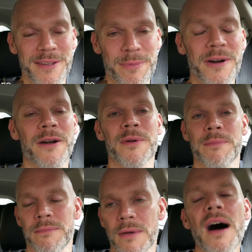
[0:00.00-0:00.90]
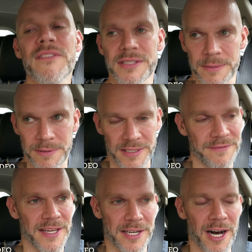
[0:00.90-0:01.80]
In prayer, we obviously
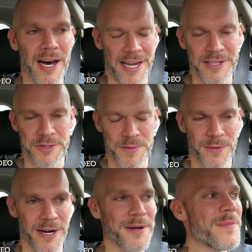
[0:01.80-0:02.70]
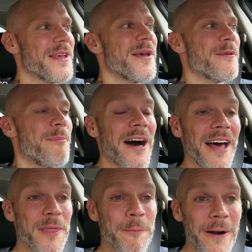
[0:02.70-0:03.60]
believe that God answers prayer,
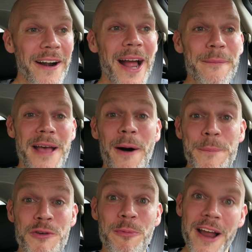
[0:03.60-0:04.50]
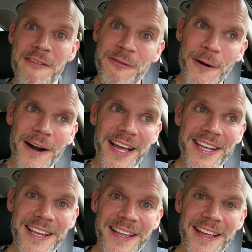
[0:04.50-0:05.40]
but the prayer app help you pray for it.